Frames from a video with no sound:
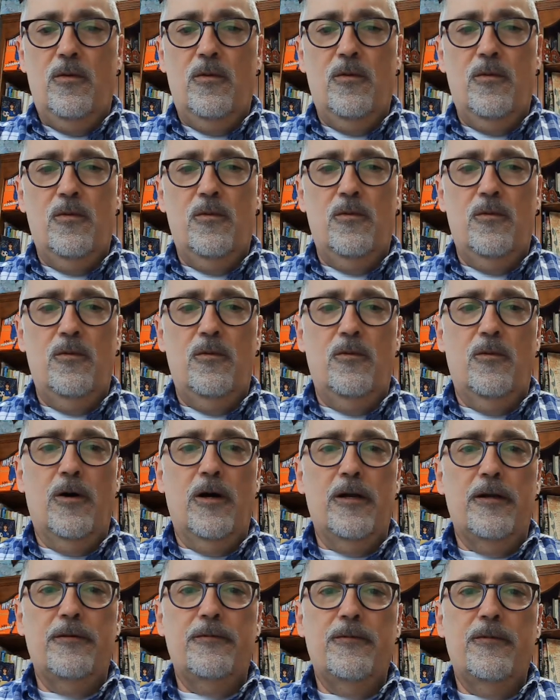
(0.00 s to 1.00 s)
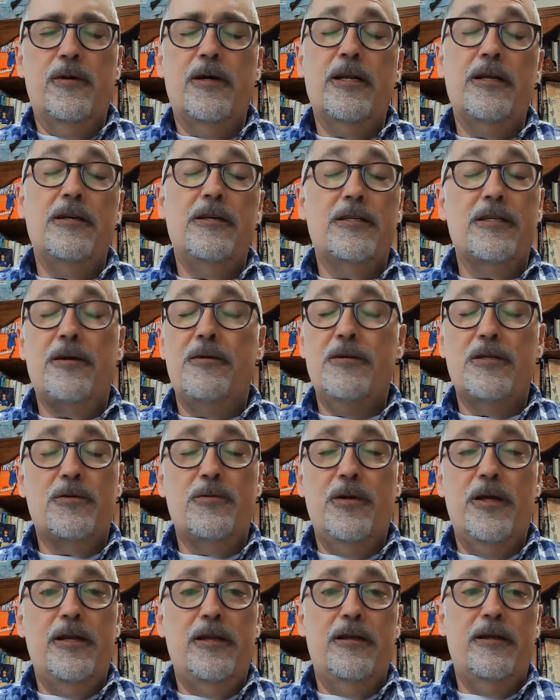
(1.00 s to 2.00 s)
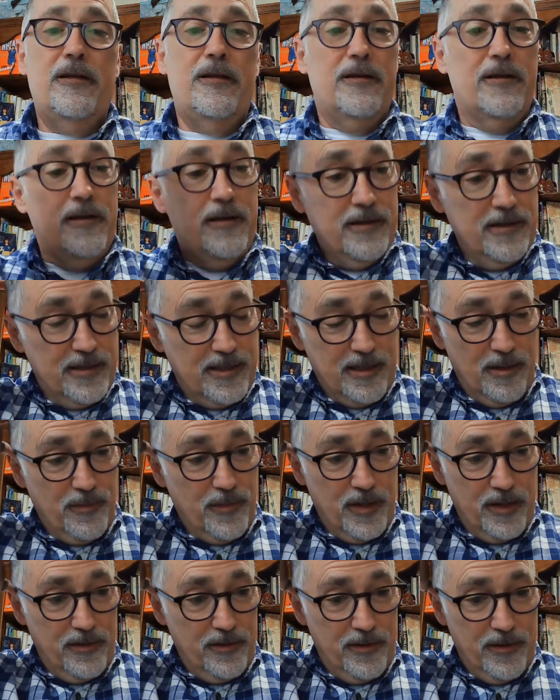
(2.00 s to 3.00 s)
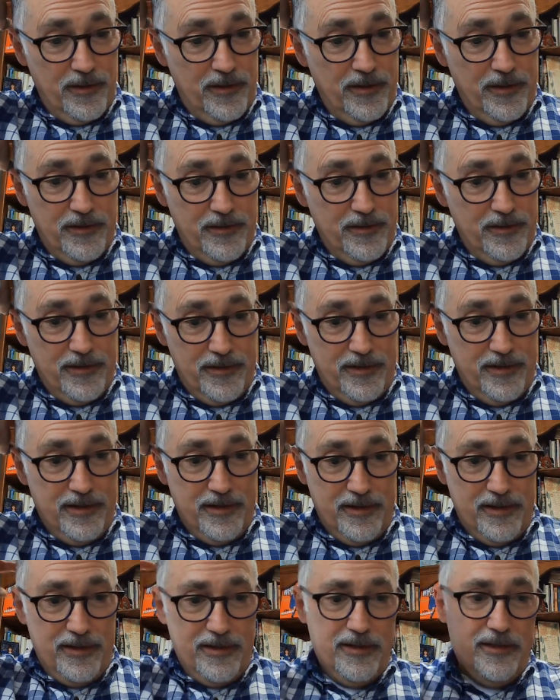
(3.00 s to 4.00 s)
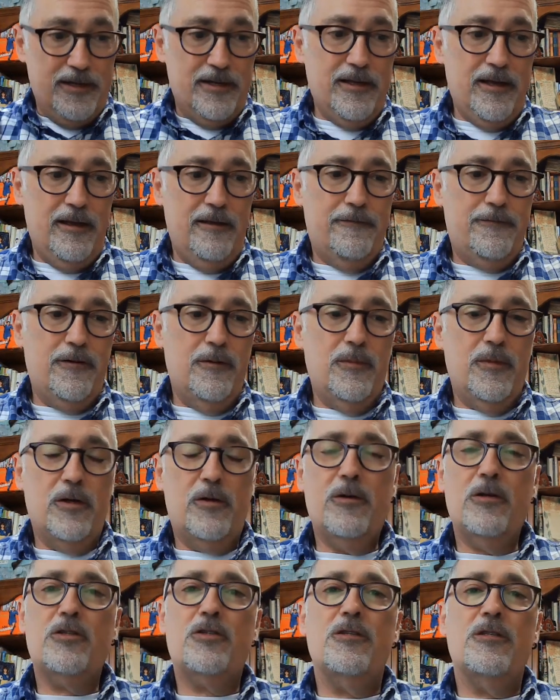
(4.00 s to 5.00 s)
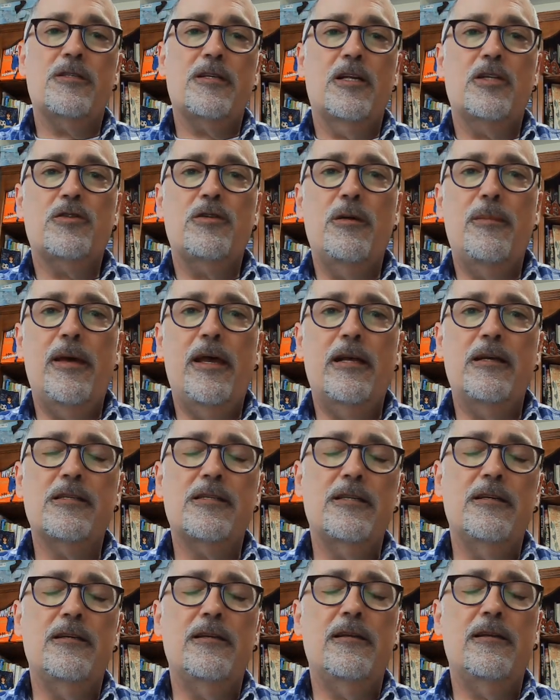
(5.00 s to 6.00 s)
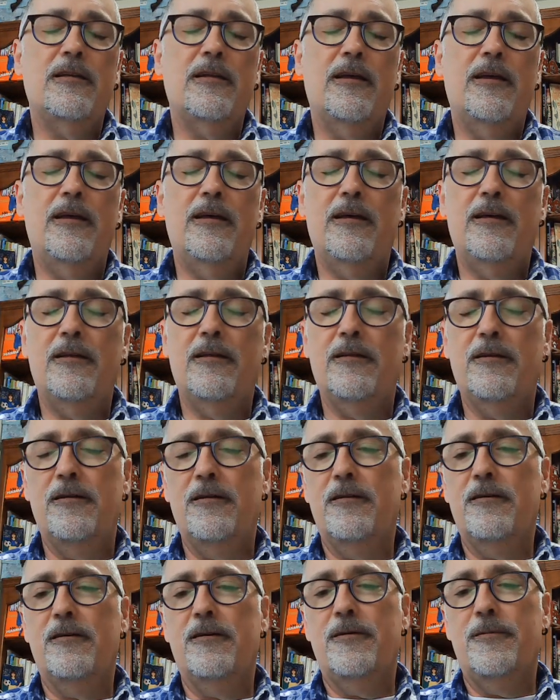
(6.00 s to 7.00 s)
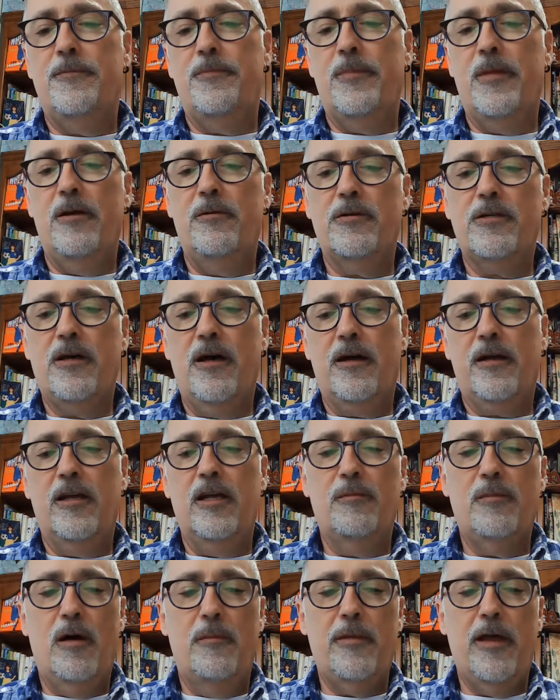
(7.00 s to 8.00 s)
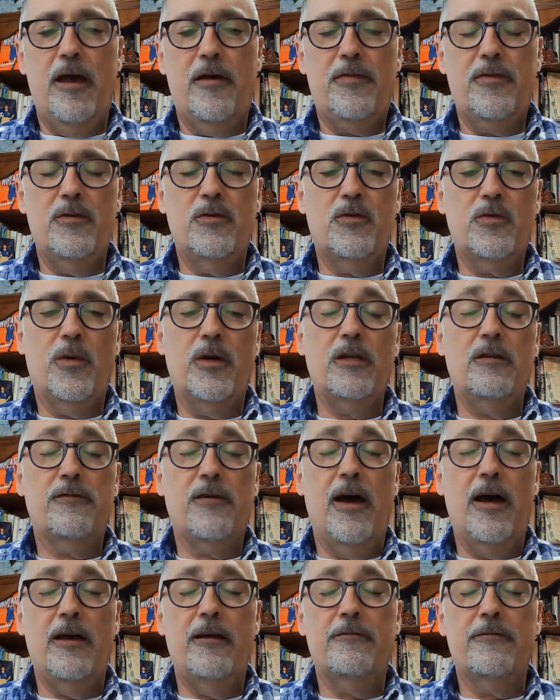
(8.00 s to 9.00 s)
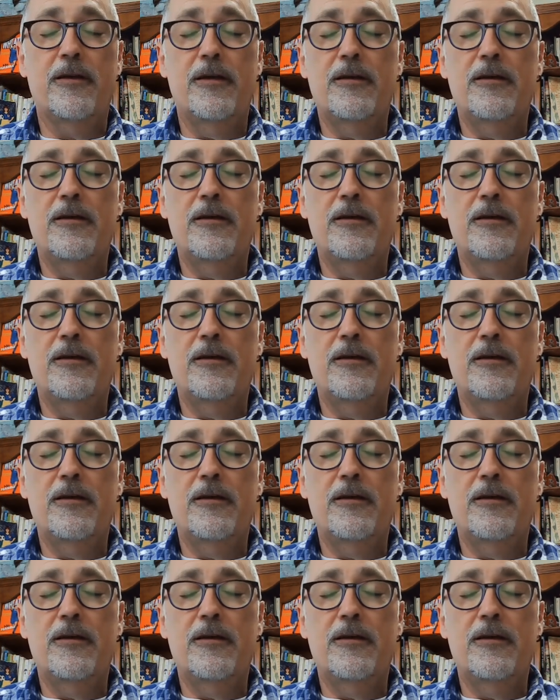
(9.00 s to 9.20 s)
One is I was reading something earlier in the day from the Christian Century magazine, and they were talking about Matthew 25.